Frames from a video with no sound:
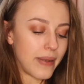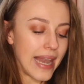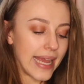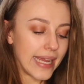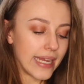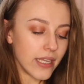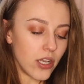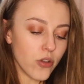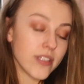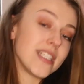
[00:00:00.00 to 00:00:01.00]
plain
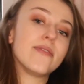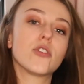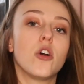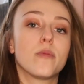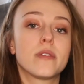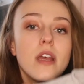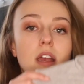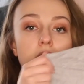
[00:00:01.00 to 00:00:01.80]
long sleeve tops.